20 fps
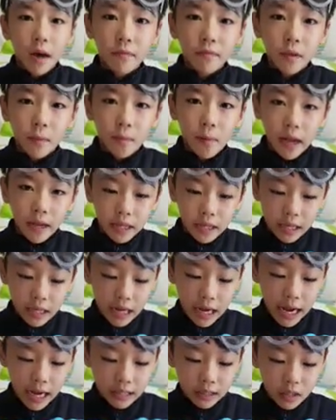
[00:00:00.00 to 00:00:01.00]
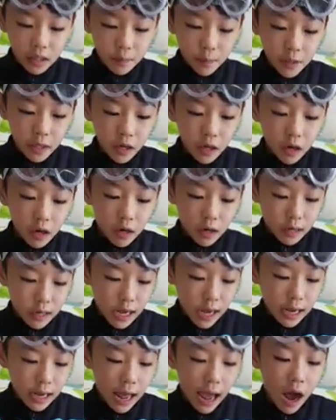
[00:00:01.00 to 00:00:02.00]
the planet it has to be on,
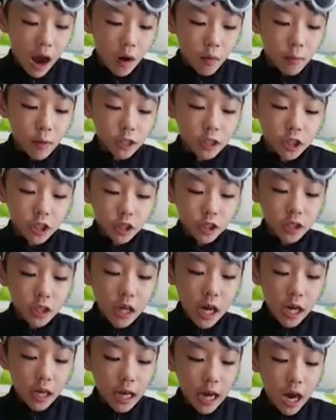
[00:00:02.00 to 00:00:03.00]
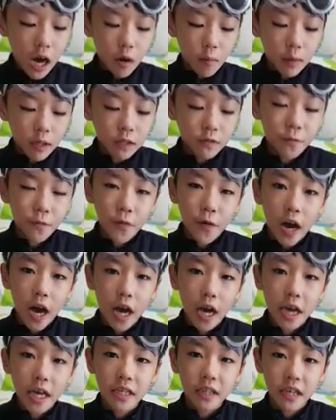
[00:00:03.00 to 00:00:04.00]
and how much
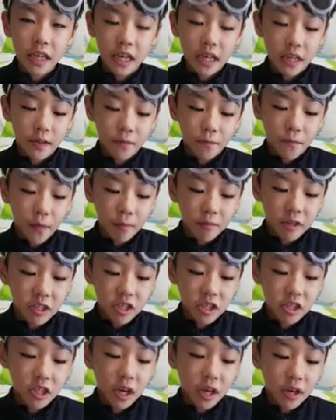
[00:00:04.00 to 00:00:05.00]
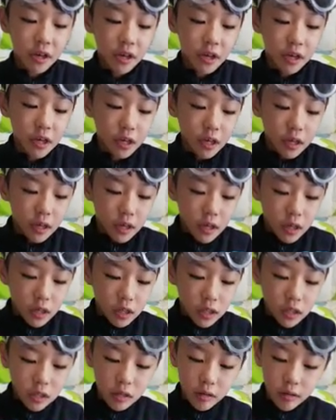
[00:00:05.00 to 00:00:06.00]
far is it from the sun.
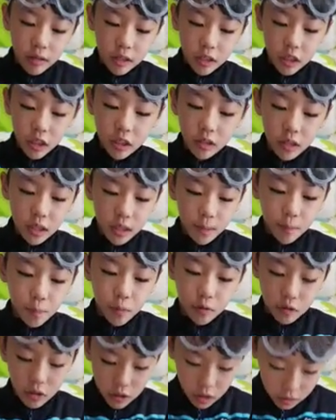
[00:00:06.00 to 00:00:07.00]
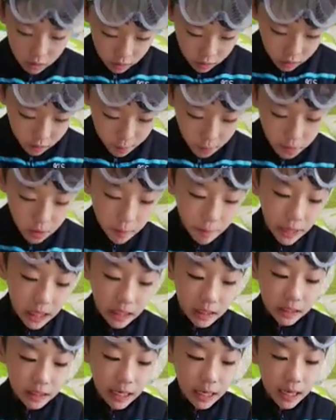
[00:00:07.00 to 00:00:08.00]
So I'm just gonna put the
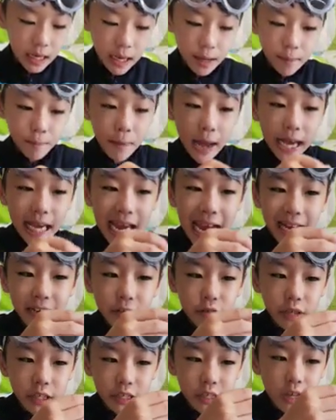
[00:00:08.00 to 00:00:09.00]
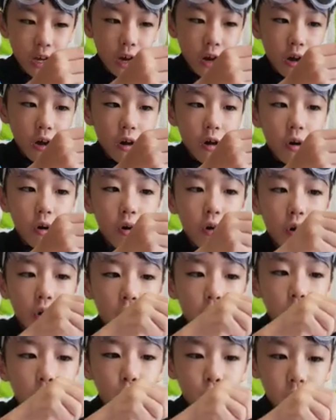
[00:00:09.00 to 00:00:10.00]
metal stick back into this
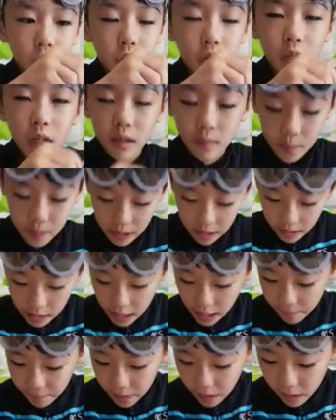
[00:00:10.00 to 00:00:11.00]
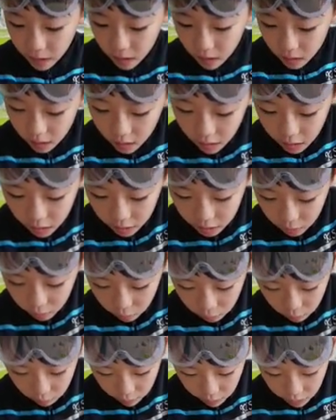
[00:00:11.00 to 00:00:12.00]
hole, which will be heavy, hard
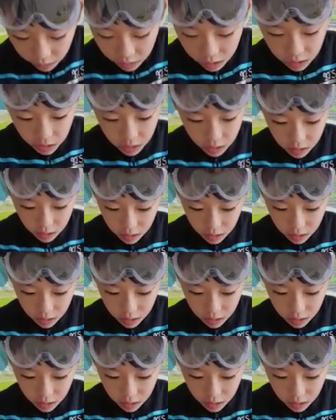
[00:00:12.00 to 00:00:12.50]
work.